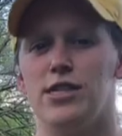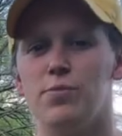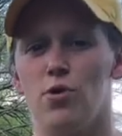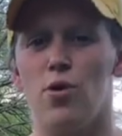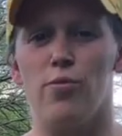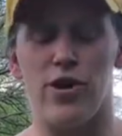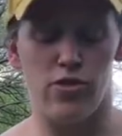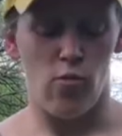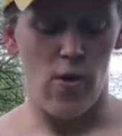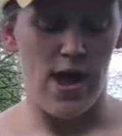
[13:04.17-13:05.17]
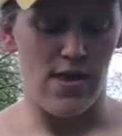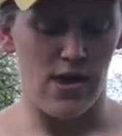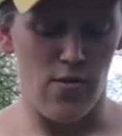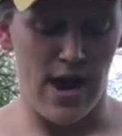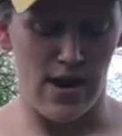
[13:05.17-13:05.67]
is appropriate, the way that
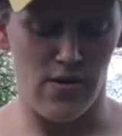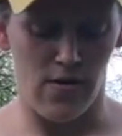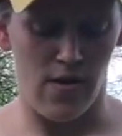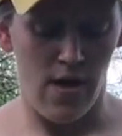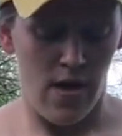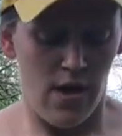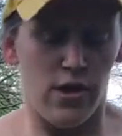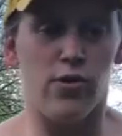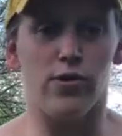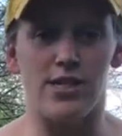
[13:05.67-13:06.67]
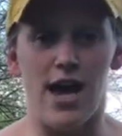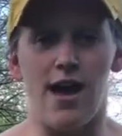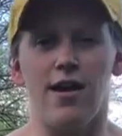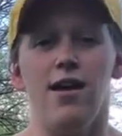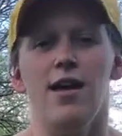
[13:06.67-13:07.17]
you handle your
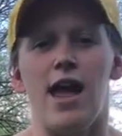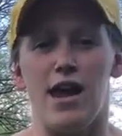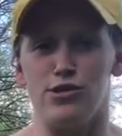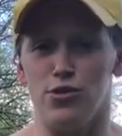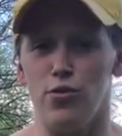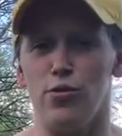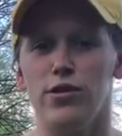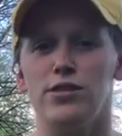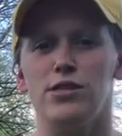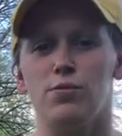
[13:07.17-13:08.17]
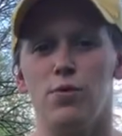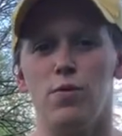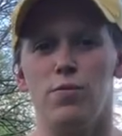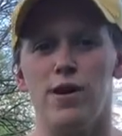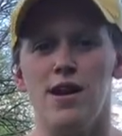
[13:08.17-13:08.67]
tack and your horse is
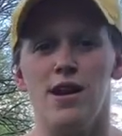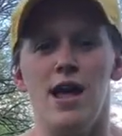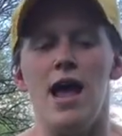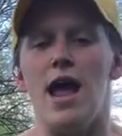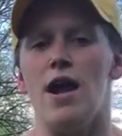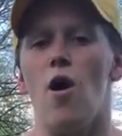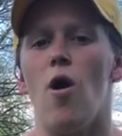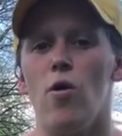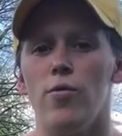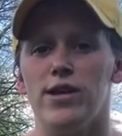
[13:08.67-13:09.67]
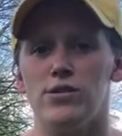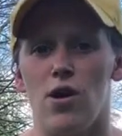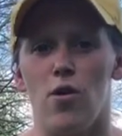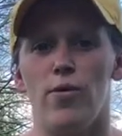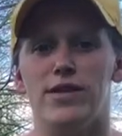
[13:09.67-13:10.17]
appropriate, and always,
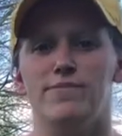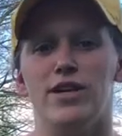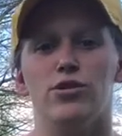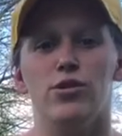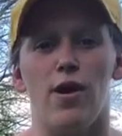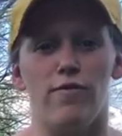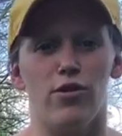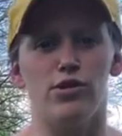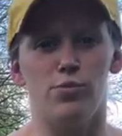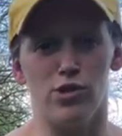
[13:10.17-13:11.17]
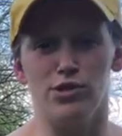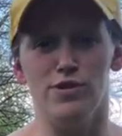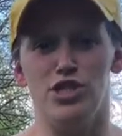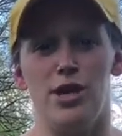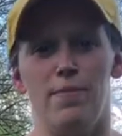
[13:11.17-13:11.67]
always make sure you have good
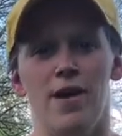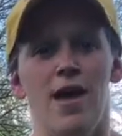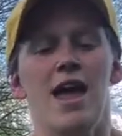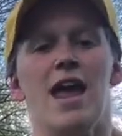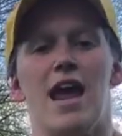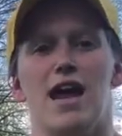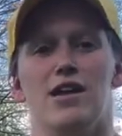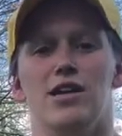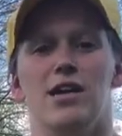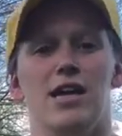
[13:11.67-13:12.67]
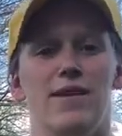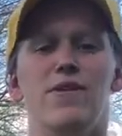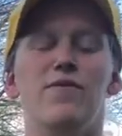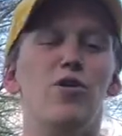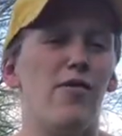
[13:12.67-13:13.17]
sportsmanship. And even
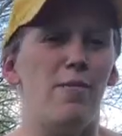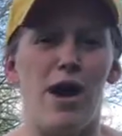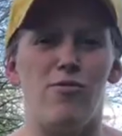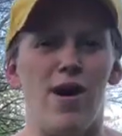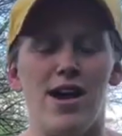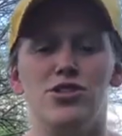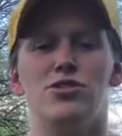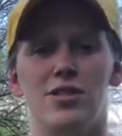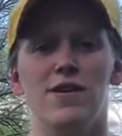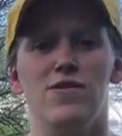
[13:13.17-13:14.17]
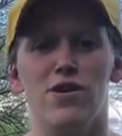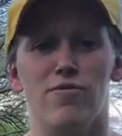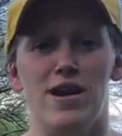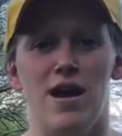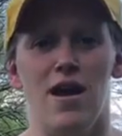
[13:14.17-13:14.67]
if you have a bad ride, just leave the
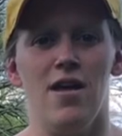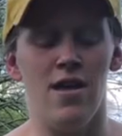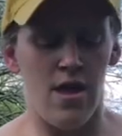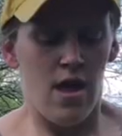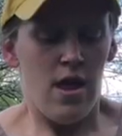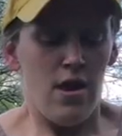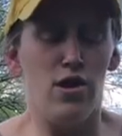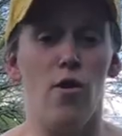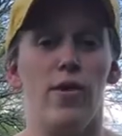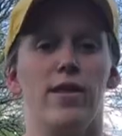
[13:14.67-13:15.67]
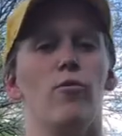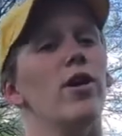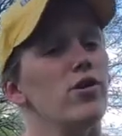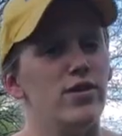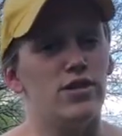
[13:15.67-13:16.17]
arena knowing what
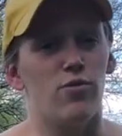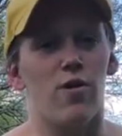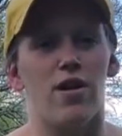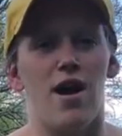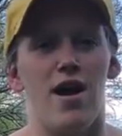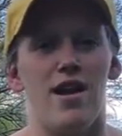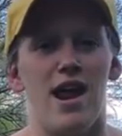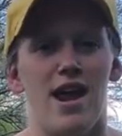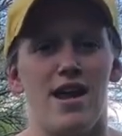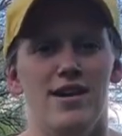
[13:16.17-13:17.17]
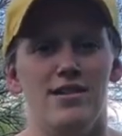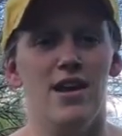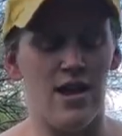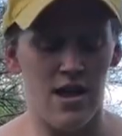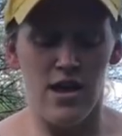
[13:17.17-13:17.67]
you need to work on and,
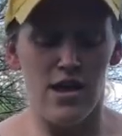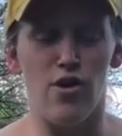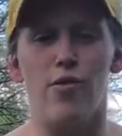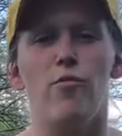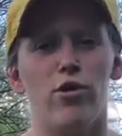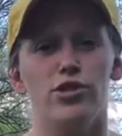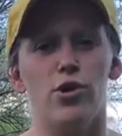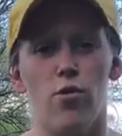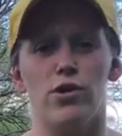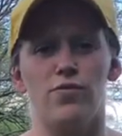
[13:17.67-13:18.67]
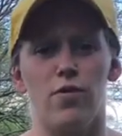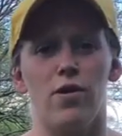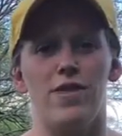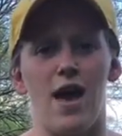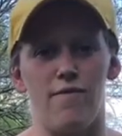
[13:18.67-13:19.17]
you know, reward your horse for
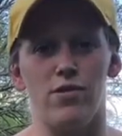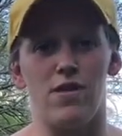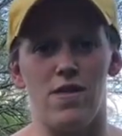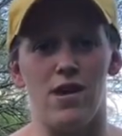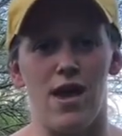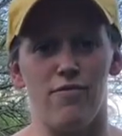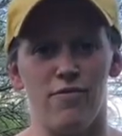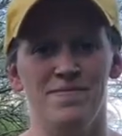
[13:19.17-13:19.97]
the effort that they gave.